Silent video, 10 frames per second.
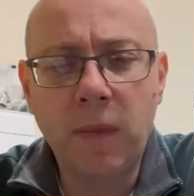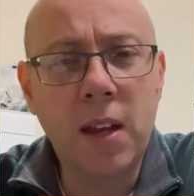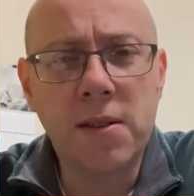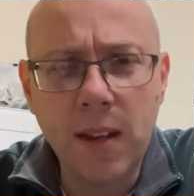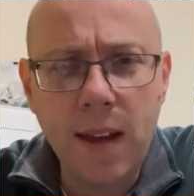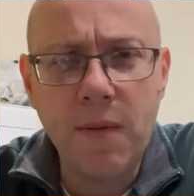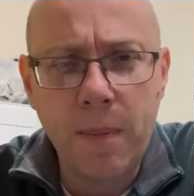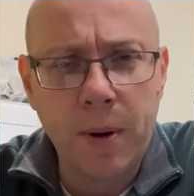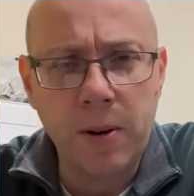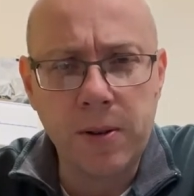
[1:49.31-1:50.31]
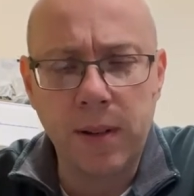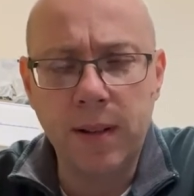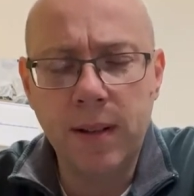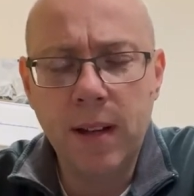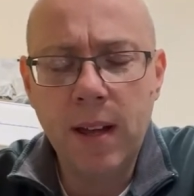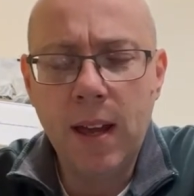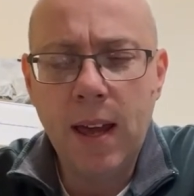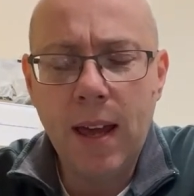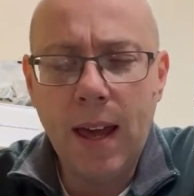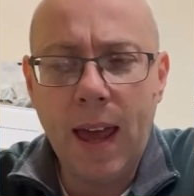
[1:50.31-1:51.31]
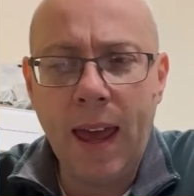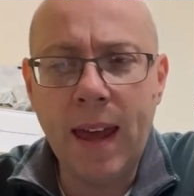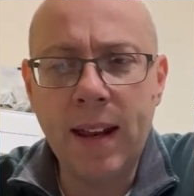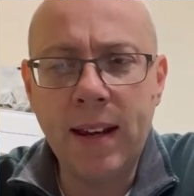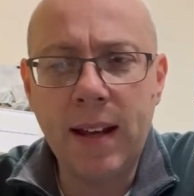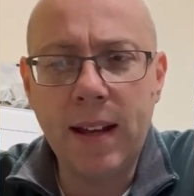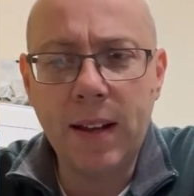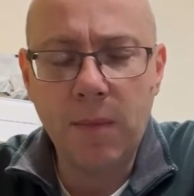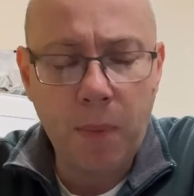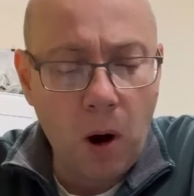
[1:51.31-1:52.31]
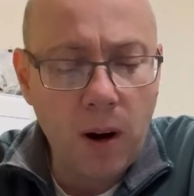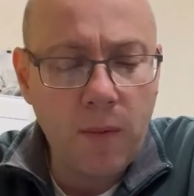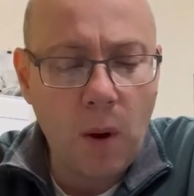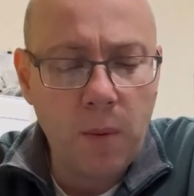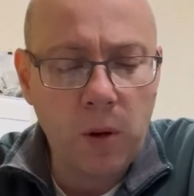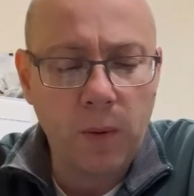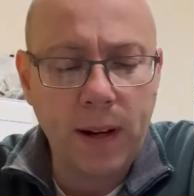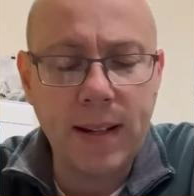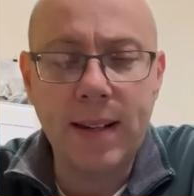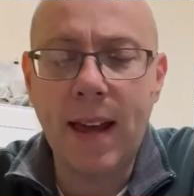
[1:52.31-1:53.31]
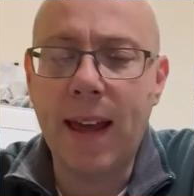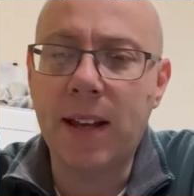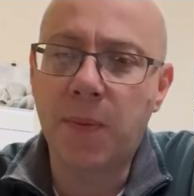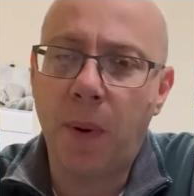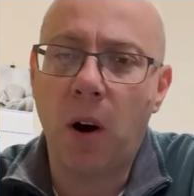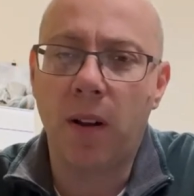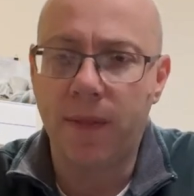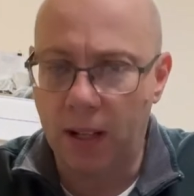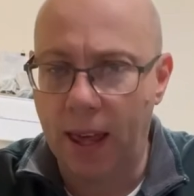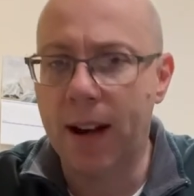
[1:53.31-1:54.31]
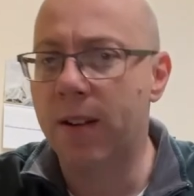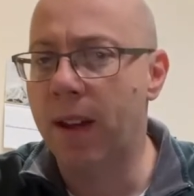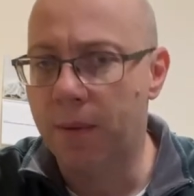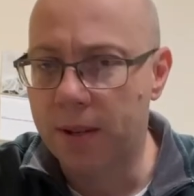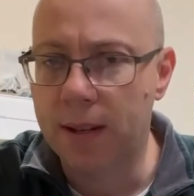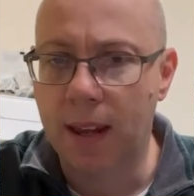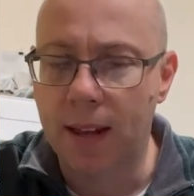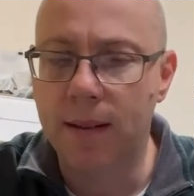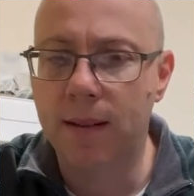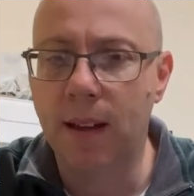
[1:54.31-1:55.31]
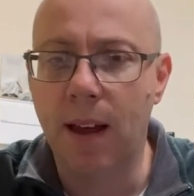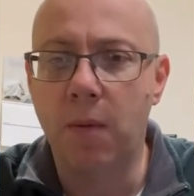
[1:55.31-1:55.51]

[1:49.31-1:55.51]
save a person. And part of what we're going to read today is part of the letter that was sent